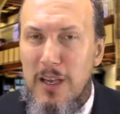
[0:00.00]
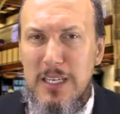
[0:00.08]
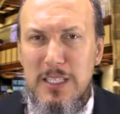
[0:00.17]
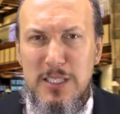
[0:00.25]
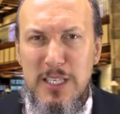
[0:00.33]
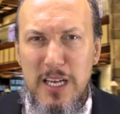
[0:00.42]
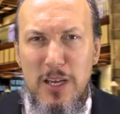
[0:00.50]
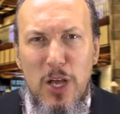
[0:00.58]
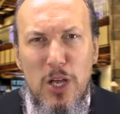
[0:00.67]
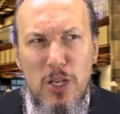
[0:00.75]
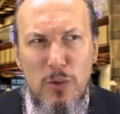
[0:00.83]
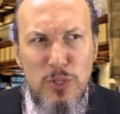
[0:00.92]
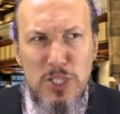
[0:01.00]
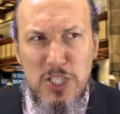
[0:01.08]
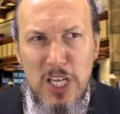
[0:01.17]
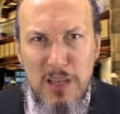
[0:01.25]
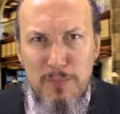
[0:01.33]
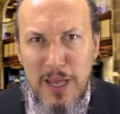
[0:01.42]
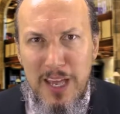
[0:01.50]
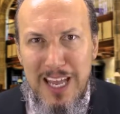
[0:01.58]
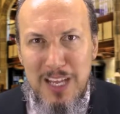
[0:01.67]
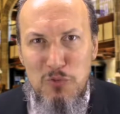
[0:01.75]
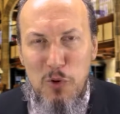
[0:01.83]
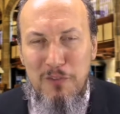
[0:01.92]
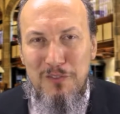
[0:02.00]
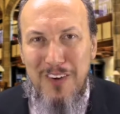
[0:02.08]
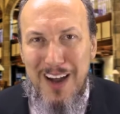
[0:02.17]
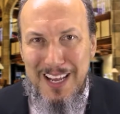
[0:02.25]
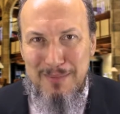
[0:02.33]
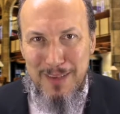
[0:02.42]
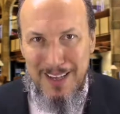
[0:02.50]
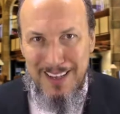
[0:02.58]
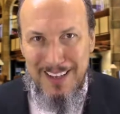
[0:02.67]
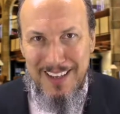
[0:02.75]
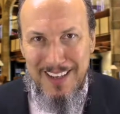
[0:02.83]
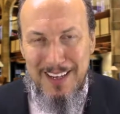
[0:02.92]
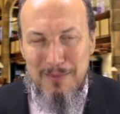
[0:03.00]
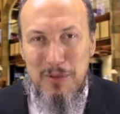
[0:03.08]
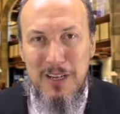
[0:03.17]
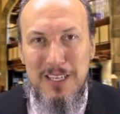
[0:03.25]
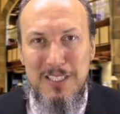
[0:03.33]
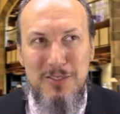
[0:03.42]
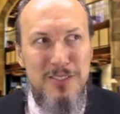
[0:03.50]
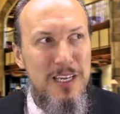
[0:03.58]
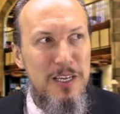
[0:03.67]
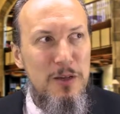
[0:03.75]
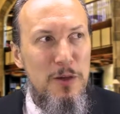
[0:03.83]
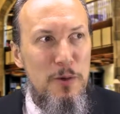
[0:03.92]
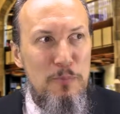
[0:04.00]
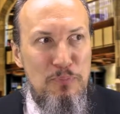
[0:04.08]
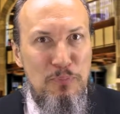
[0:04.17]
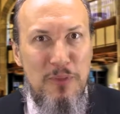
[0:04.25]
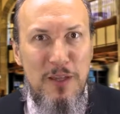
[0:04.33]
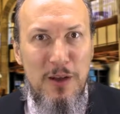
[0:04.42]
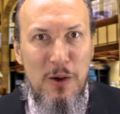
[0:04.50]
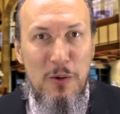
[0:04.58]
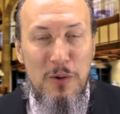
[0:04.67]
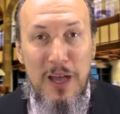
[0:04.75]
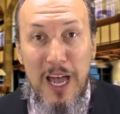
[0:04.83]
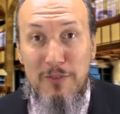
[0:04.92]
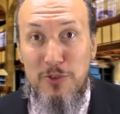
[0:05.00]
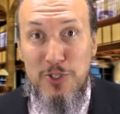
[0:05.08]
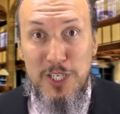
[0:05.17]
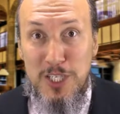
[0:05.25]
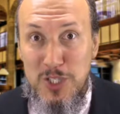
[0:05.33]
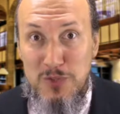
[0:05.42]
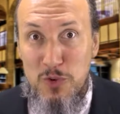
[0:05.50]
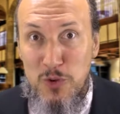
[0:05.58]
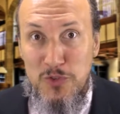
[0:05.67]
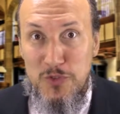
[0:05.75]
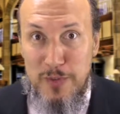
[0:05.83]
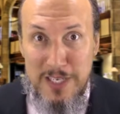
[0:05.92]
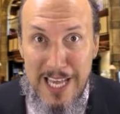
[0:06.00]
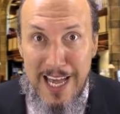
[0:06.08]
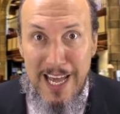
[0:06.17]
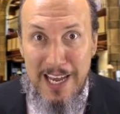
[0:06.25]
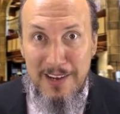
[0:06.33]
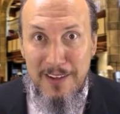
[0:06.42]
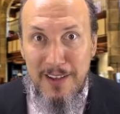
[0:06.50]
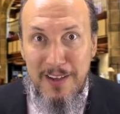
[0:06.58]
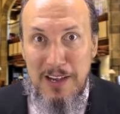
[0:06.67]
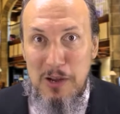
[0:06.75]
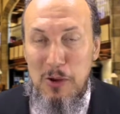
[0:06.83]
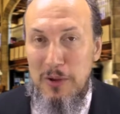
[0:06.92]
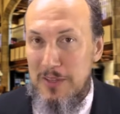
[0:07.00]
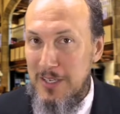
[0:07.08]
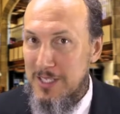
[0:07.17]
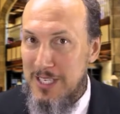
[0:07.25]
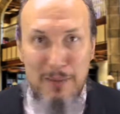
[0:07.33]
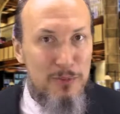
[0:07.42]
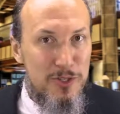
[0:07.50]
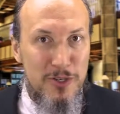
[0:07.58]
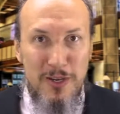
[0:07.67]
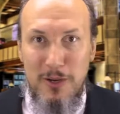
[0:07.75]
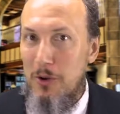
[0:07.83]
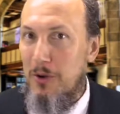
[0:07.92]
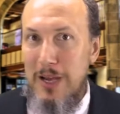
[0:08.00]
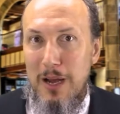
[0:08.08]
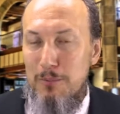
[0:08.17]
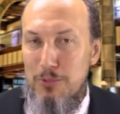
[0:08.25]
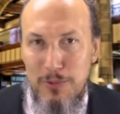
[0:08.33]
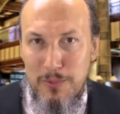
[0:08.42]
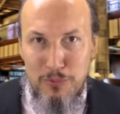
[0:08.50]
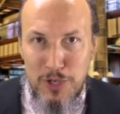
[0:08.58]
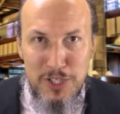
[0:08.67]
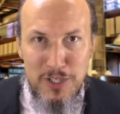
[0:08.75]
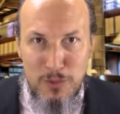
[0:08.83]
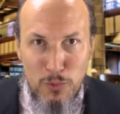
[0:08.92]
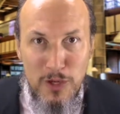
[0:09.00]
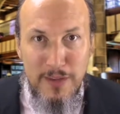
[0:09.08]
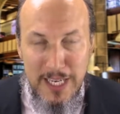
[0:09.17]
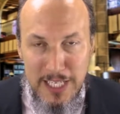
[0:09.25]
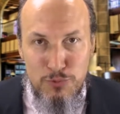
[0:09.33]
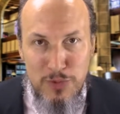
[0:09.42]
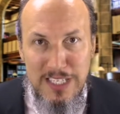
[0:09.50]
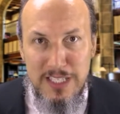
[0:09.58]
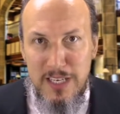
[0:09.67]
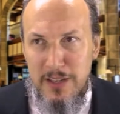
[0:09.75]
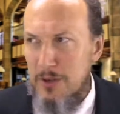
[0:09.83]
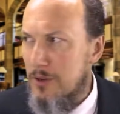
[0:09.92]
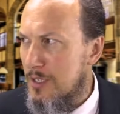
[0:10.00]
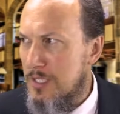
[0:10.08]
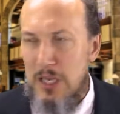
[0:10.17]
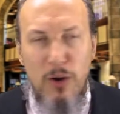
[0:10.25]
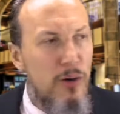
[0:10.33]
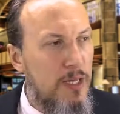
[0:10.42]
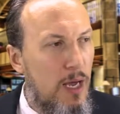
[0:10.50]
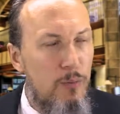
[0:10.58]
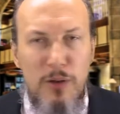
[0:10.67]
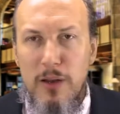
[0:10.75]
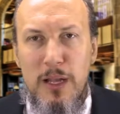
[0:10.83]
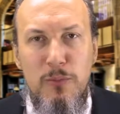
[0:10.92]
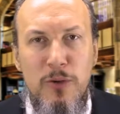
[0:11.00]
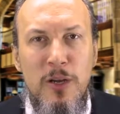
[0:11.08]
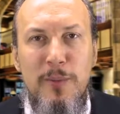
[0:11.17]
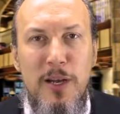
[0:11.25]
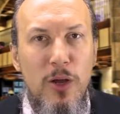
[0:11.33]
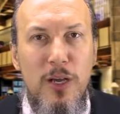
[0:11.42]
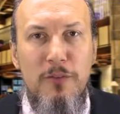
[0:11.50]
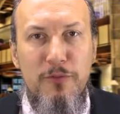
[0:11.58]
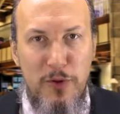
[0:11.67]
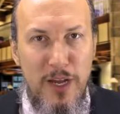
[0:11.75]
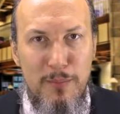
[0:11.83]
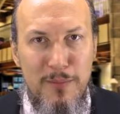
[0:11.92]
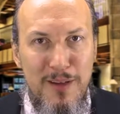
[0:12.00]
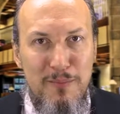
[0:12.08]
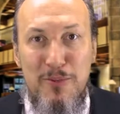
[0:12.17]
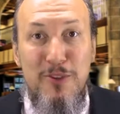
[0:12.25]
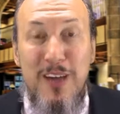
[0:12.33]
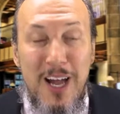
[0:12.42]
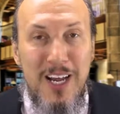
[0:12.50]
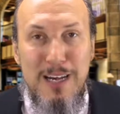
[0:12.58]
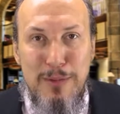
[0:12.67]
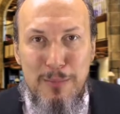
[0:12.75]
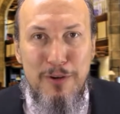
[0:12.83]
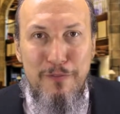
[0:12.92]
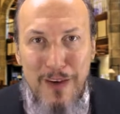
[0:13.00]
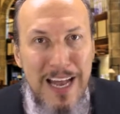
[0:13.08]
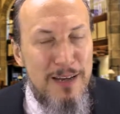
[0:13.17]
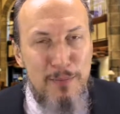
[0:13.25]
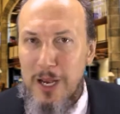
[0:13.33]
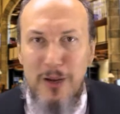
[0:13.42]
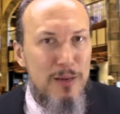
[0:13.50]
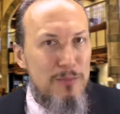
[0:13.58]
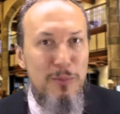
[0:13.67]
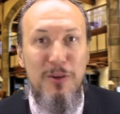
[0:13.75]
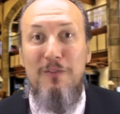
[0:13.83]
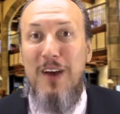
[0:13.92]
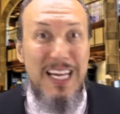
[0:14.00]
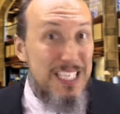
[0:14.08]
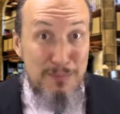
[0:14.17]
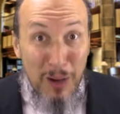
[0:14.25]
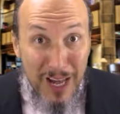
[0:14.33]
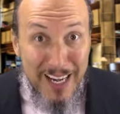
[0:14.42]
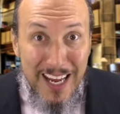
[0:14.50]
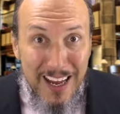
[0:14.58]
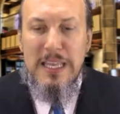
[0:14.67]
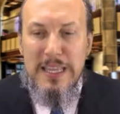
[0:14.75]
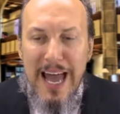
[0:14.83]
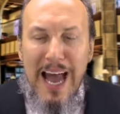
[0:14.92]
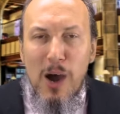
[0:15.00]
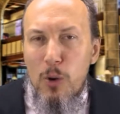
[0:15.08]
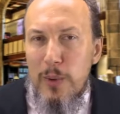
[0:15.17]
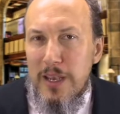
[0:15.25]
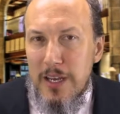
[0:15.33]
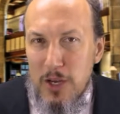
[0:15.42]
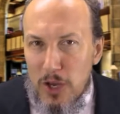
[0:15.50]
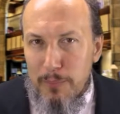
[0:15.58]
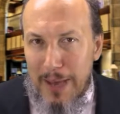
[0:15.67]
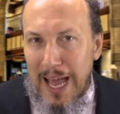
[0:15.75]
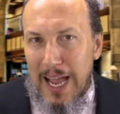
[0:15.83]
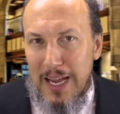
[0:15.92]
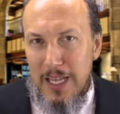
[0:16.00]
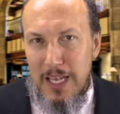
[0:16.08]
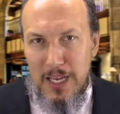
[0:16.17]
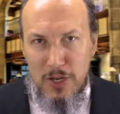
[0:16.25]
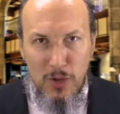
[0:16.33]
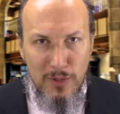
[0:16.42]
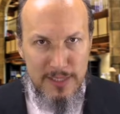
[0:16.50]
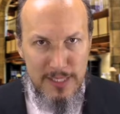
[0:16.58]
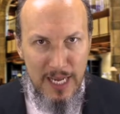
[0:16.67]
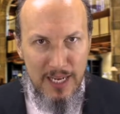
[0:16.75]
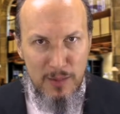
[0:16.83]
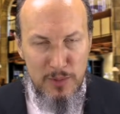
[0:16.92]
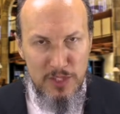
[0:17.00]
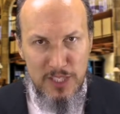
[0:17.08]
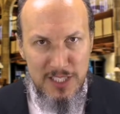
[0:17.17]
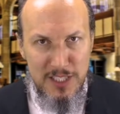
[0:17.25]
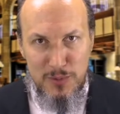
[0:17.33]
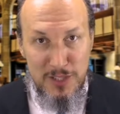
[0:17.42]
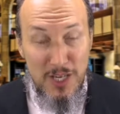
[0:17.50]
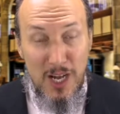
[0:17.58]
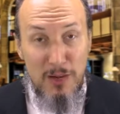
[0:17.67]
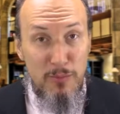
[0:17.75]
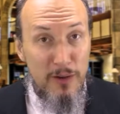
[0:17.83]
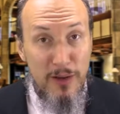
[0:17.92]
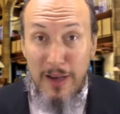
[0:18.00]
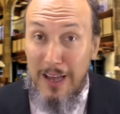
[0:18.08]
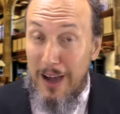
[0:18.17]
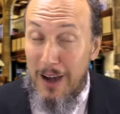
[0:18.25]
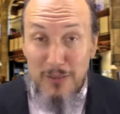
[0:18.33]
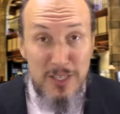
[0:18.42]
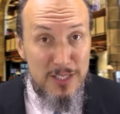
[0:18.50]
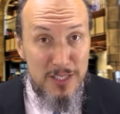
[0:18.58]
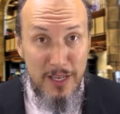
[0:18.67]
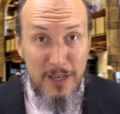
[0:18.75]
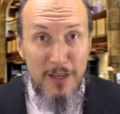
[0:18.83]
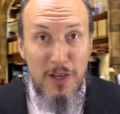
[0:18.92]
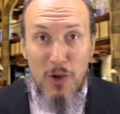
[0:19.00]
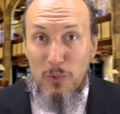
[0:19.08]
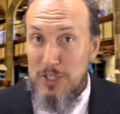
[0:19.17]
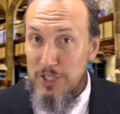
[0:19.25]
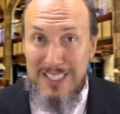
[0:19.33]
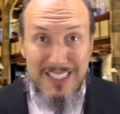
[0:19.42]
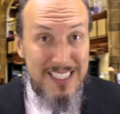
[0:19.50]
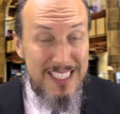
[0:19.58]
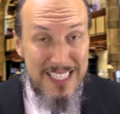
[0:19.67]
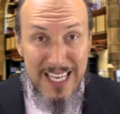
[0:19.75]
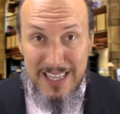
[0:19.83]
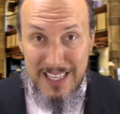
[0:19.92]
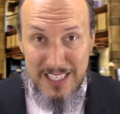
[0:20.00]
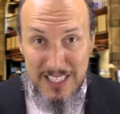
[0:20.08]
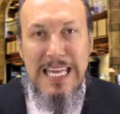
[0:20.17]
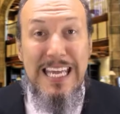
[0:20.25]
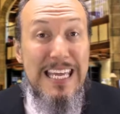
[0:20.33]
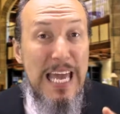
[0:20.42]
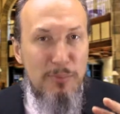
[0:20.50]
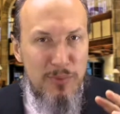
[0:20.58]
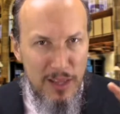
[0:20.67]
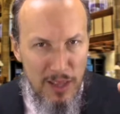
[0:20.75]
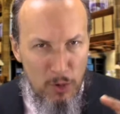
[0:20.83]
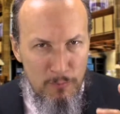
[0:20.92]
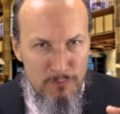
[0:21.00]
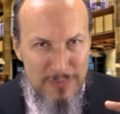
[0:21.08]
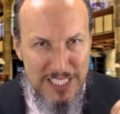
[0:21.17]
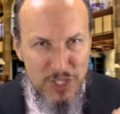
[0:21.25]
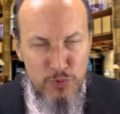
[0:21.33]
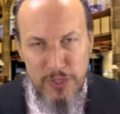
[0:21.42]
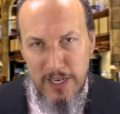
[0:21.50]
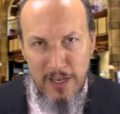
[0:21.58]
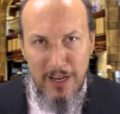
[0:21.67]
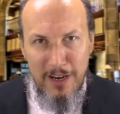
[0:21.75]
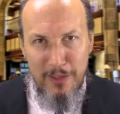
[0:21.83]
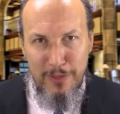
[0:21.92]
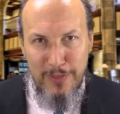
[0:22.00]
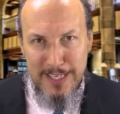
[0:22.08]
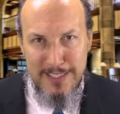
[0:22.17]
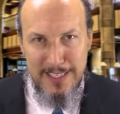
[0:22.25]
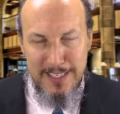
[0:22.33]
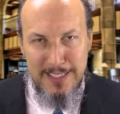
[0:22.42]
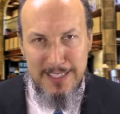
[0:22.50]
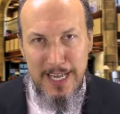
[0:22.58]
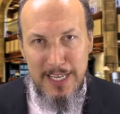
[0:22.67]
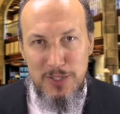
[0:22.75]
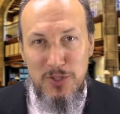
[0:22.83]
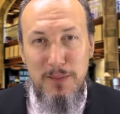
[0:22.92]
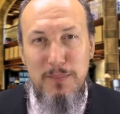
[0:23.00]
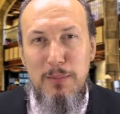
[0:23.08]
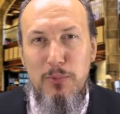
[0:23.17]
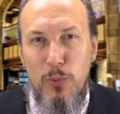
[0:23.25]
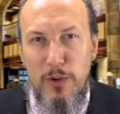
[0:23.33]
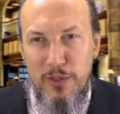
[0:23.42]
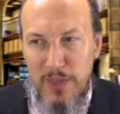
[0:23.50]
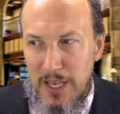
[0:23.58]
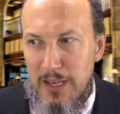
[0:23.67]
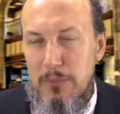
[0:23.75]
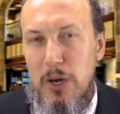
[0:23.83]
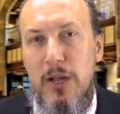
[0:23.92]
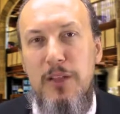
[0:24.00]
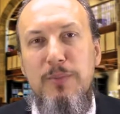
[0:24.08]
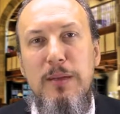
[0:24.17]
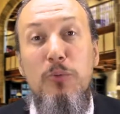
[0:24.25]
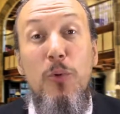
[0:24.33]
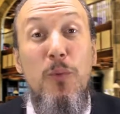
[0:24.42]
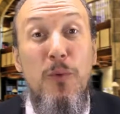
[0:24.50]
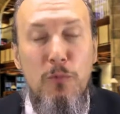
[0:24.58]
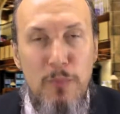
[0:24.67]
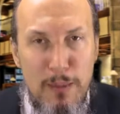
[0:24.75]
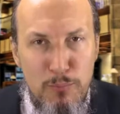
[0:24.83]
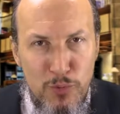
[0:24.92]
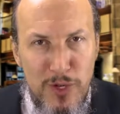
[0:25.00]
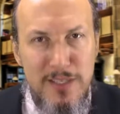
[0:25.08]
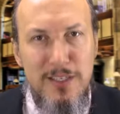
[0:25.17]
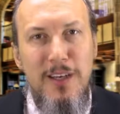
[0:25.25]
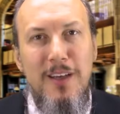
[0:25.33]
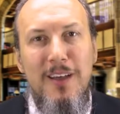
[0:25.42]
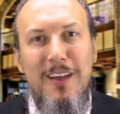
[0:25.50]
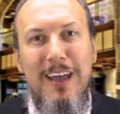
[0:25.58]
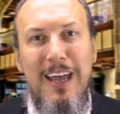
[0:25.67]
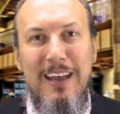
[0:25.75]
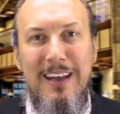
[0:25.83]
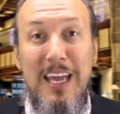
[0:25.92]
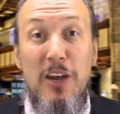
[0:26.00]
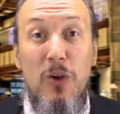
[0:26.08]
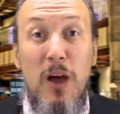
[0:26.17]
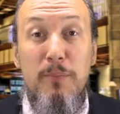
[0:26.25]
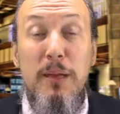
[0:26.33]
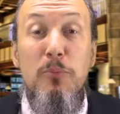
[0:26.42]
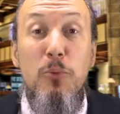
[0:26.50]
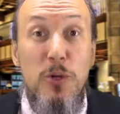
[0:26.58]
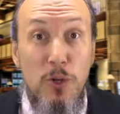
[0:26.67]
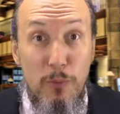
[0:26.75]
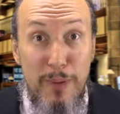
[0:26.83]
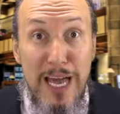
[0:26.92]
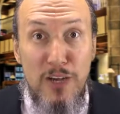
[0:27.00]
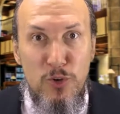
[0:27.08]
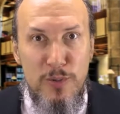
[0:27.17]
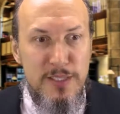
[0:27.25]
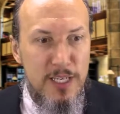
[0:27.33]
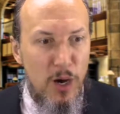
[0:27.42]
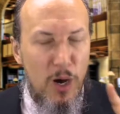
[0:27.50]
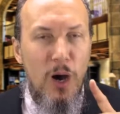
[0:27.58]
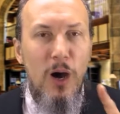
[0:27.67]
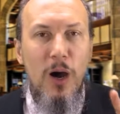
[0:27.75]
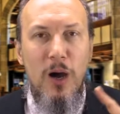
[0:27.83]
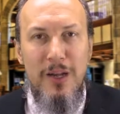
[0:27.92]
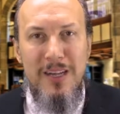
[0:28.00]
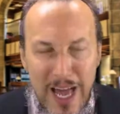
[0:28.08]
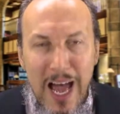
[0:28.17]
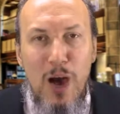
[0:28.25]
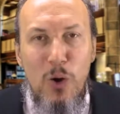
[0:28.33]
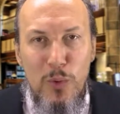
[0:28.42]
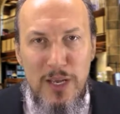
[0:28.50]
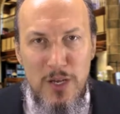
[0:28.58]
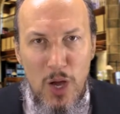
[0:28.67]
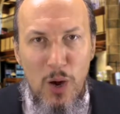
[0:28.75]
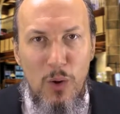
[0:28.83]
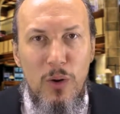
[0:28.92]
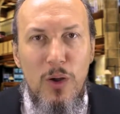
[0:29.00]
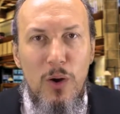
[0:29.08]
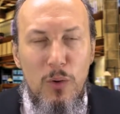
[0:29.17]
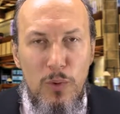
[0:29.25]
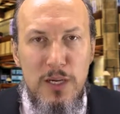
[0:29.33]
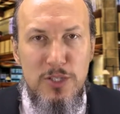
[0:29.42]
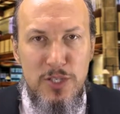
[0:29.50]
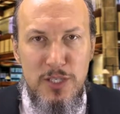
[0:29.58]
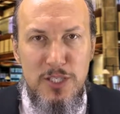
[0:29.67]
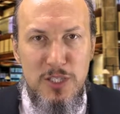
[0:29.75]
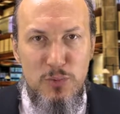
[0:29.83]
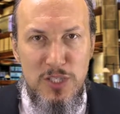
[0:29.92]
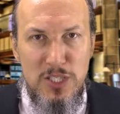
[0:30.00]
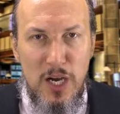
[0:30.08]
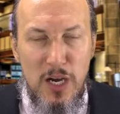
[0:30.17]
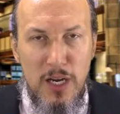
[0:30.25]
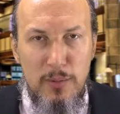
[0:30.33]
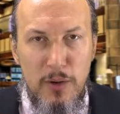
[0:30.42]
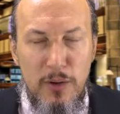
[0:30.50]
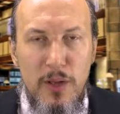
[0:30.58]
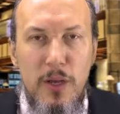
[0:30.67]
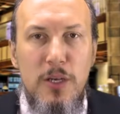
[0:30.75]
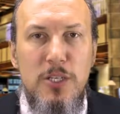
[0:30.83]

Because he said, you will seek me and you won't find me, because it was like, you know, after Jesus rose from the dead, you know, the disciples are going to go around pre preaching the word that he's risen, and they're going to say, okay, we're, we're going to be looking for him, but they're not going to be able to find him. They're not going to be able to find his body. Now we can look back and know exactly what Jesus was talking about. Now, obviously, when Jesus said this, he kept a little mystery in a lot of the things that he said so that people would think about it, people would remember it, and later on people would go back to it and say, ah, now we know what Jesus was talking about.